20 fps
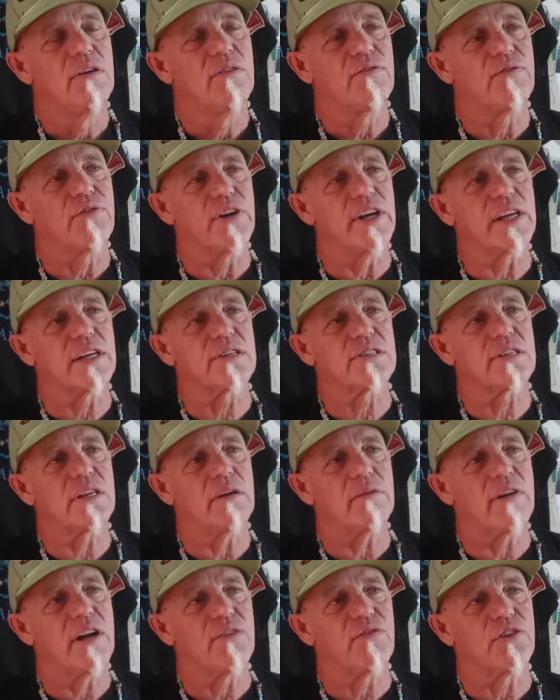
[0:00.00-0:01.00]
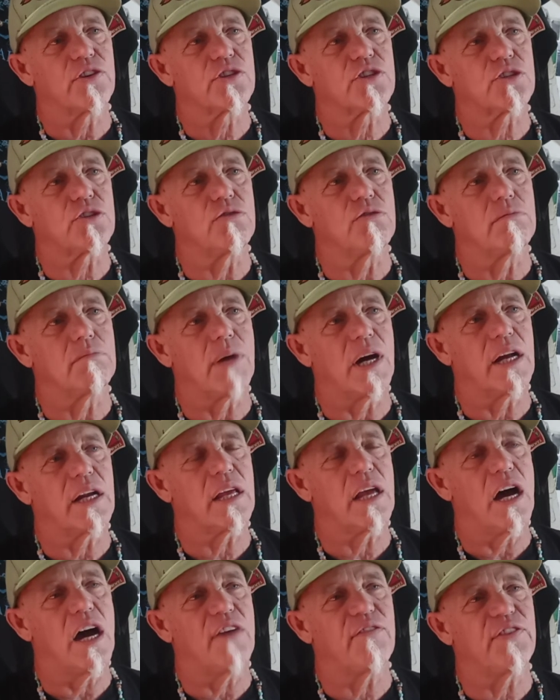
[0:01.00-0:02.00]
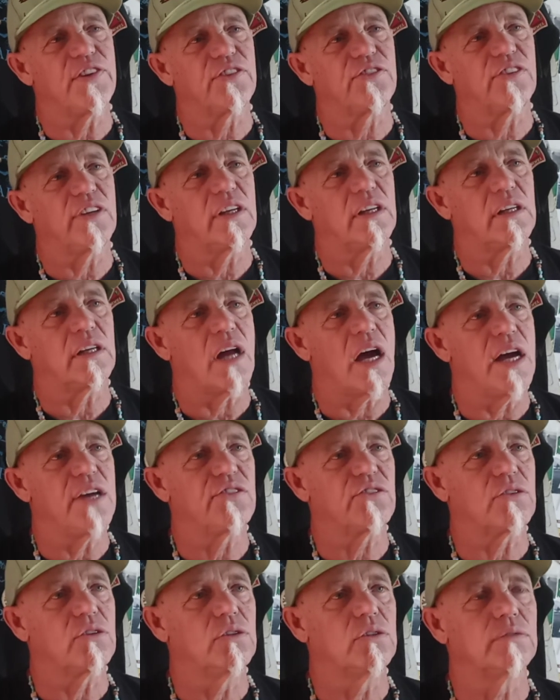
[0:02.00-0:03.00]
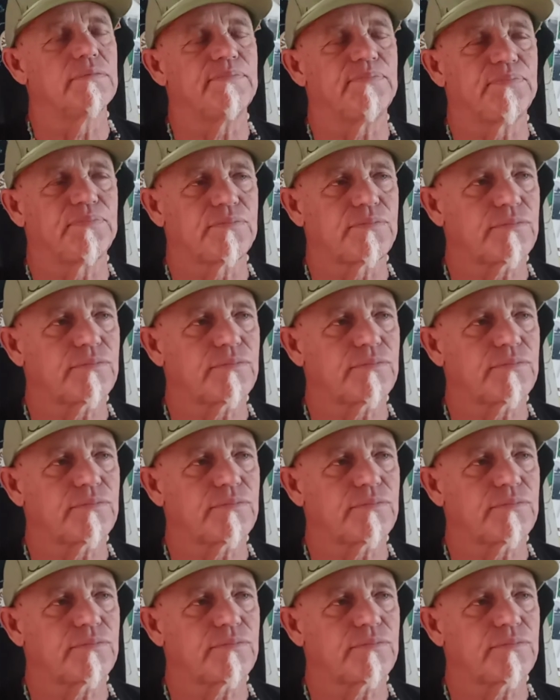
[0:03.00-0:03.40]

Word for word: freaks that rent for student body office in high school.